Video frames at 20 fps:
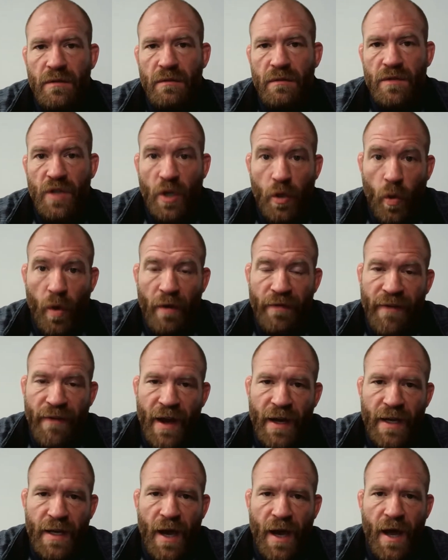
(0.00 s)
to to
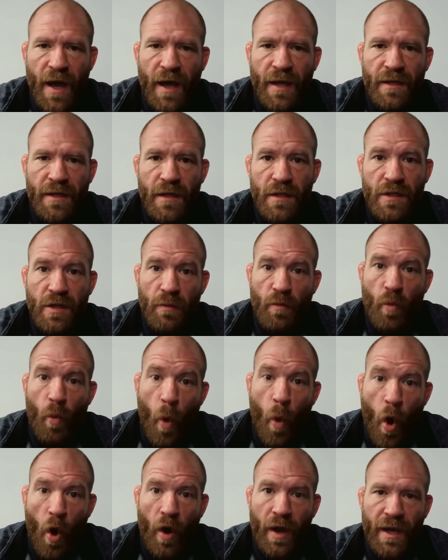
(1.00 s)
glorify God, to
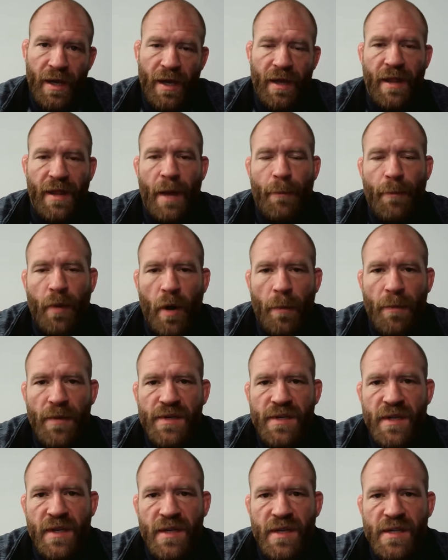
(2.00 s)
walk in that
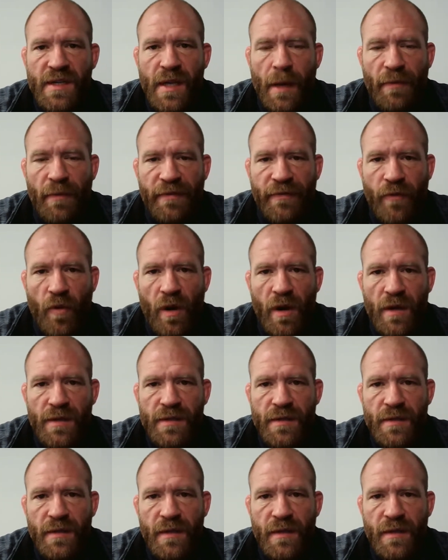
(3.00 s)
purpose that he set before us.